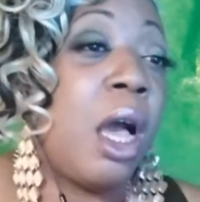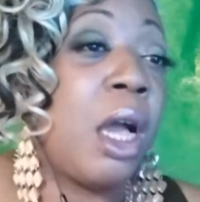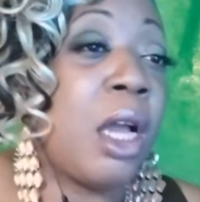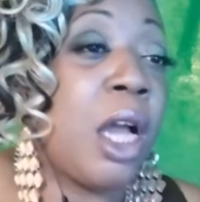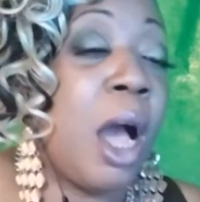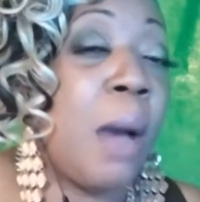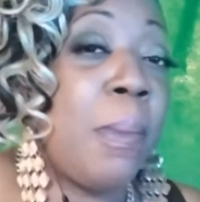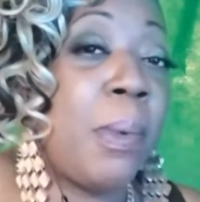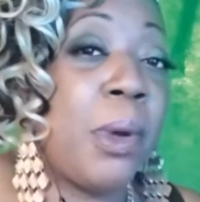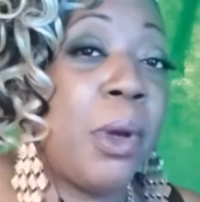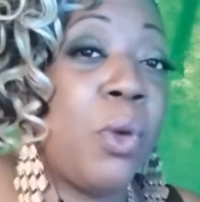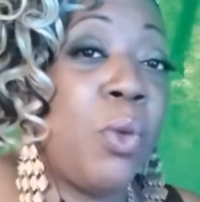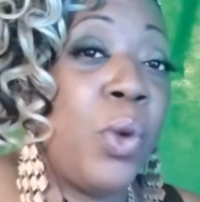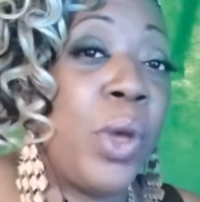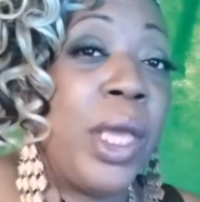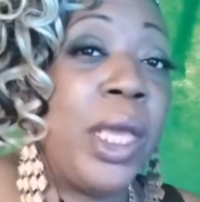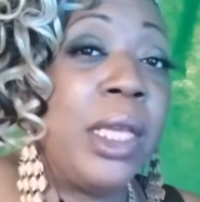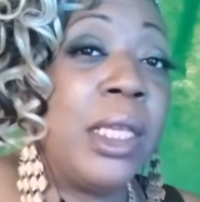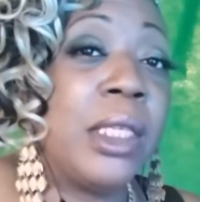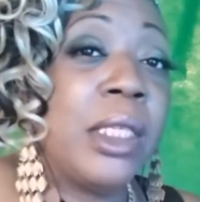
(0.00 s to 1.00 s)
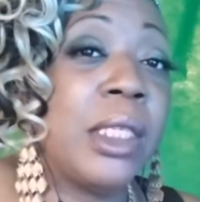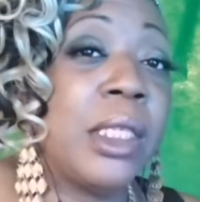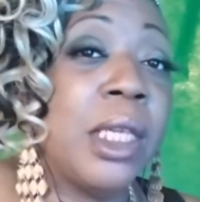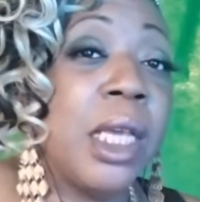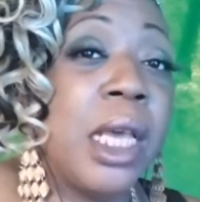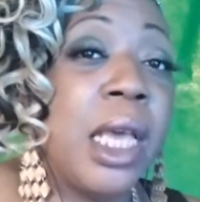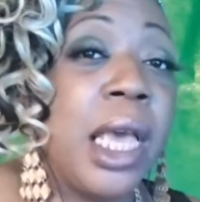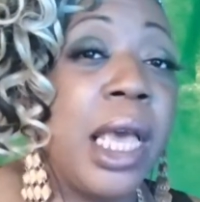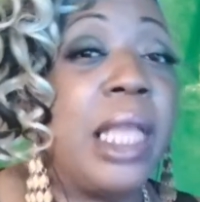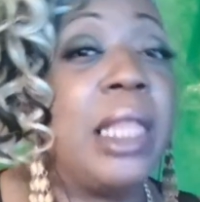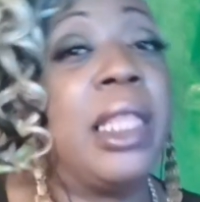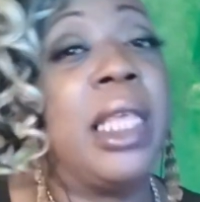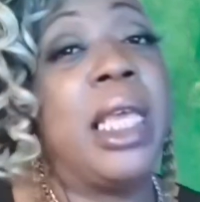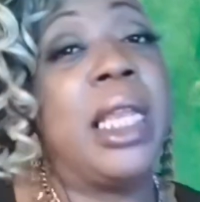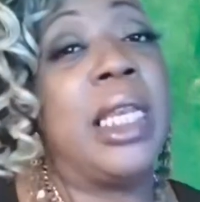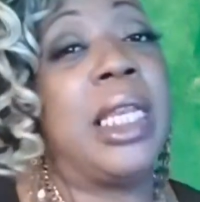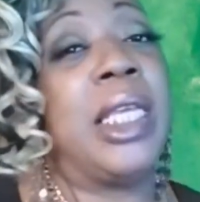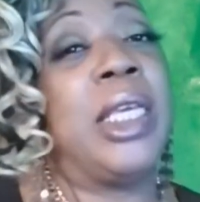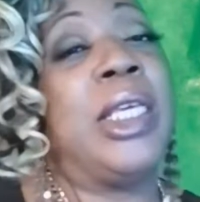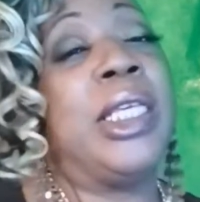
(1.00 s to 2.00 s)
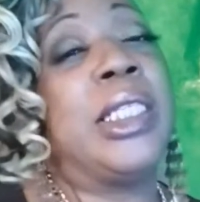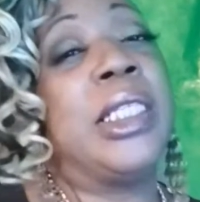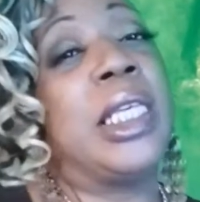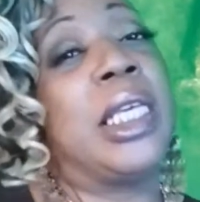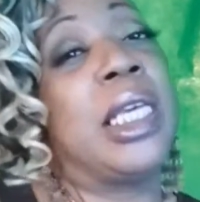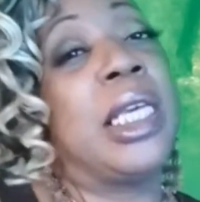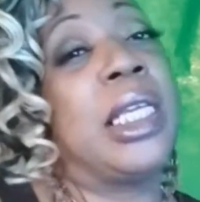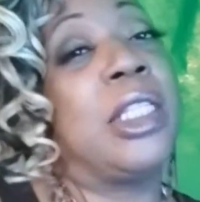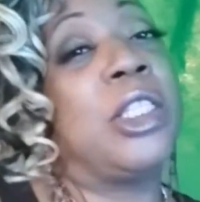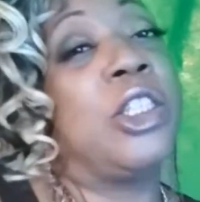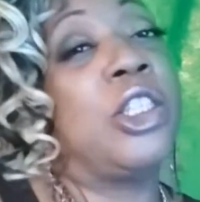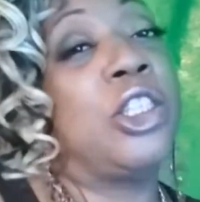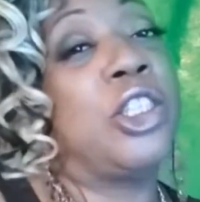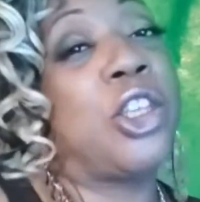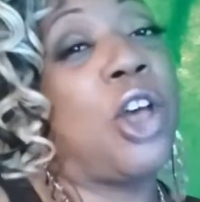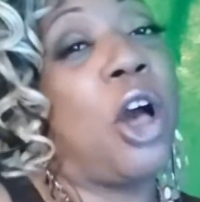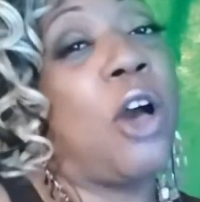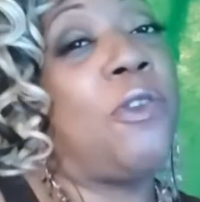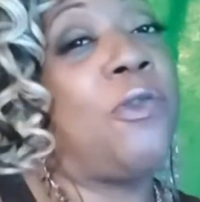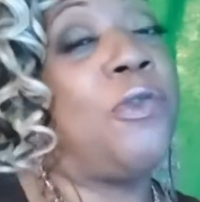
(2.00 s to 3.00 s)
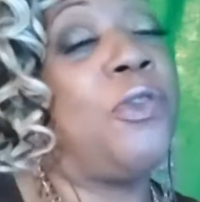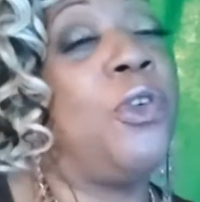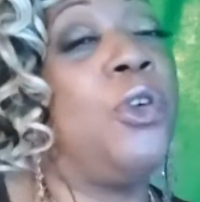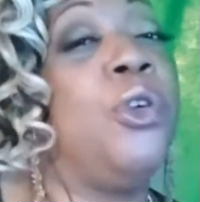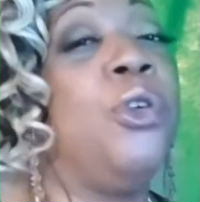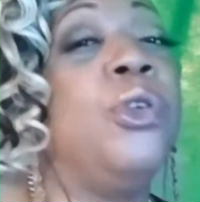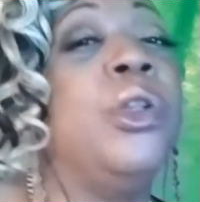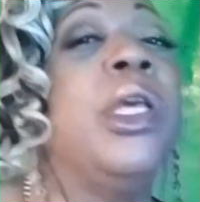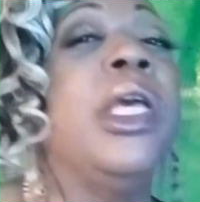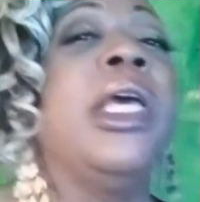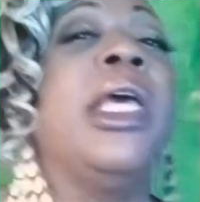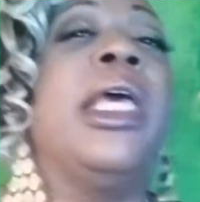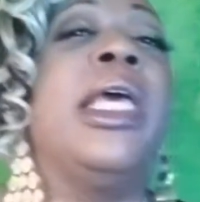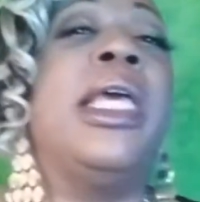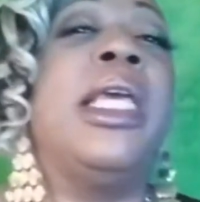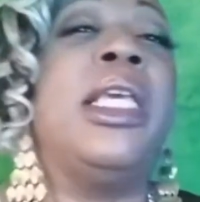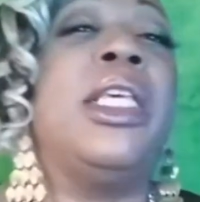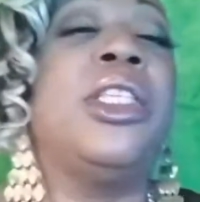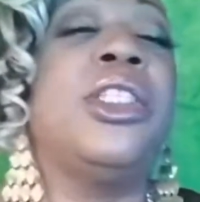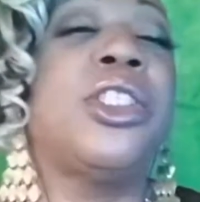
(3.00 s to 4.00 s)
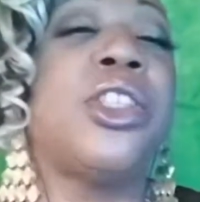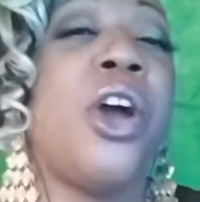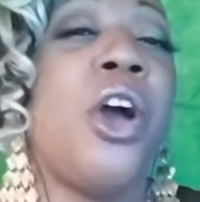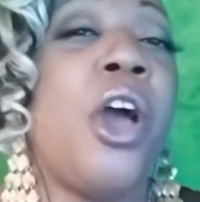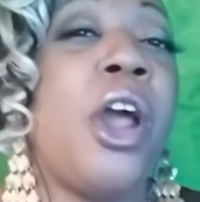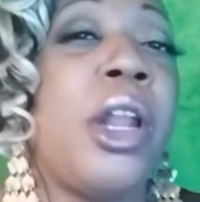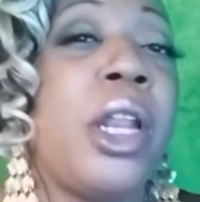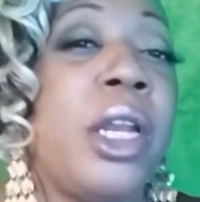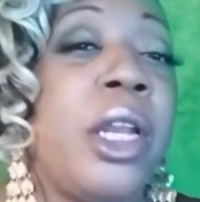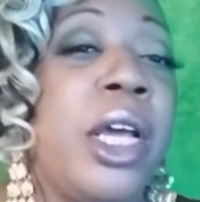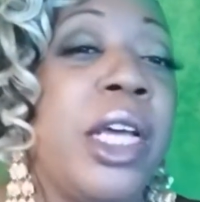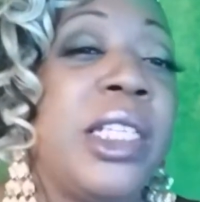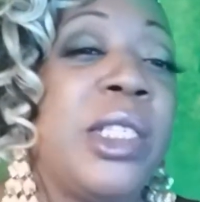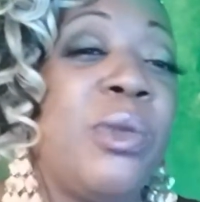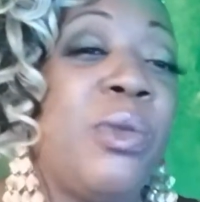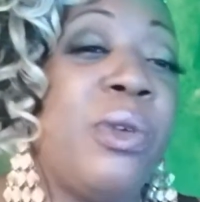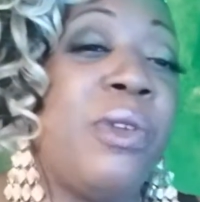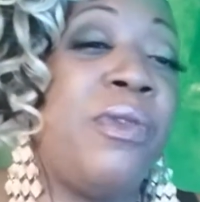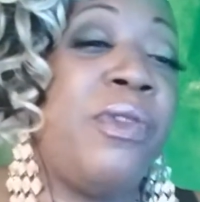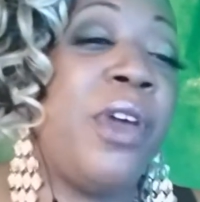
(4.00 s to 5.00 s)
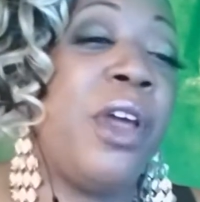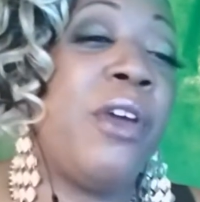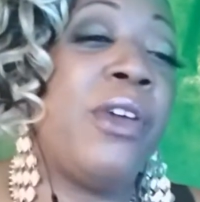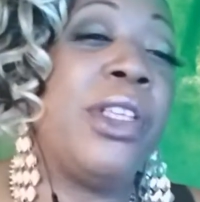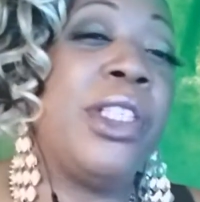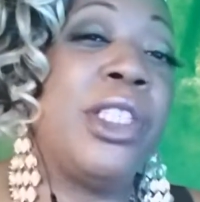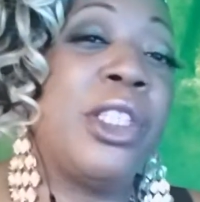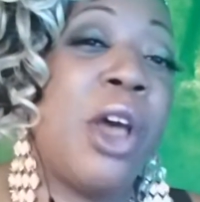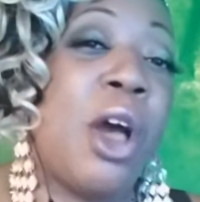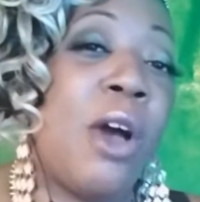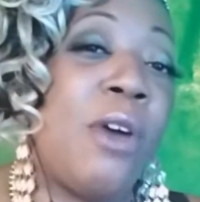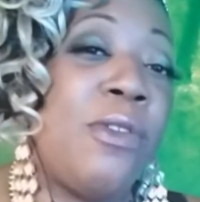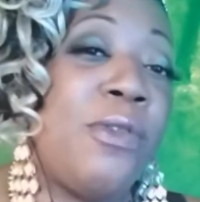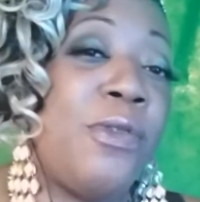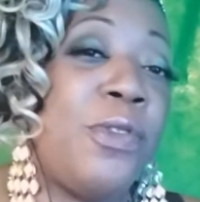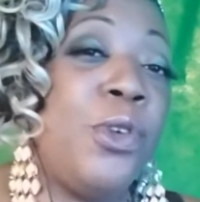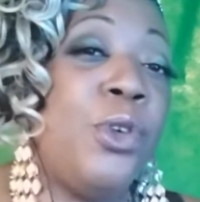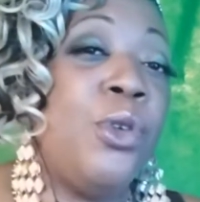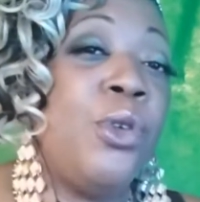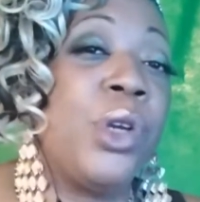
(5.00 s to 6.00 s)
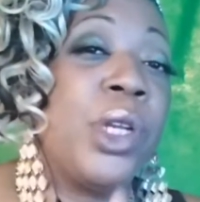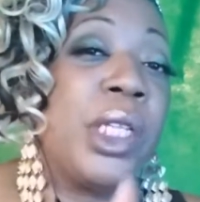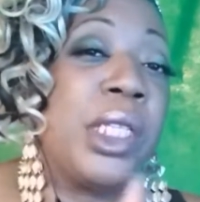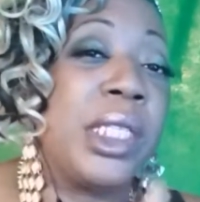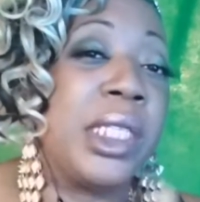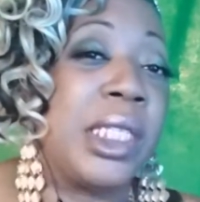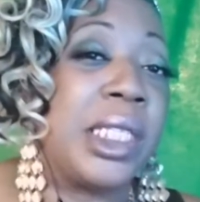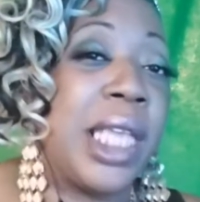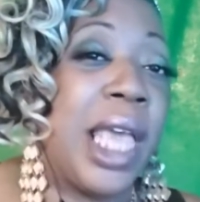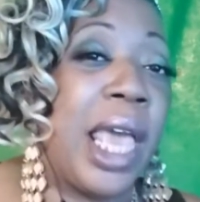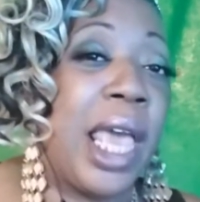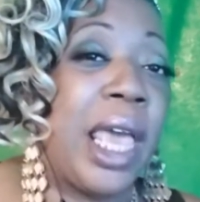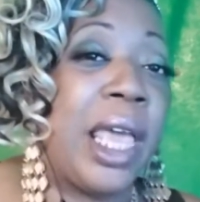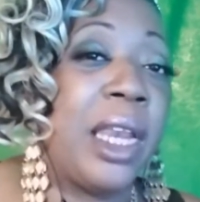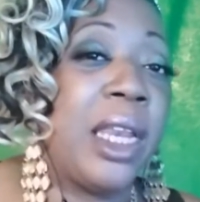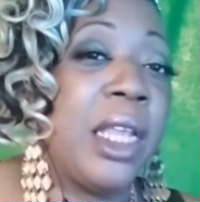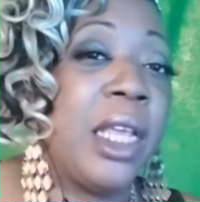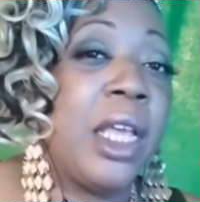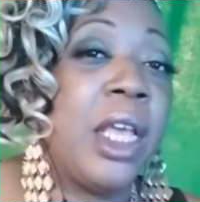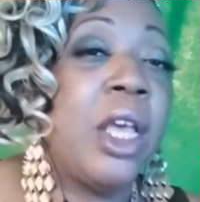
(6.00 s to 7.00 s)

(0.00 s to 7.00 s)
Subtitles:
couple of weeks and then easing into soft food, he started us with very soft food instead.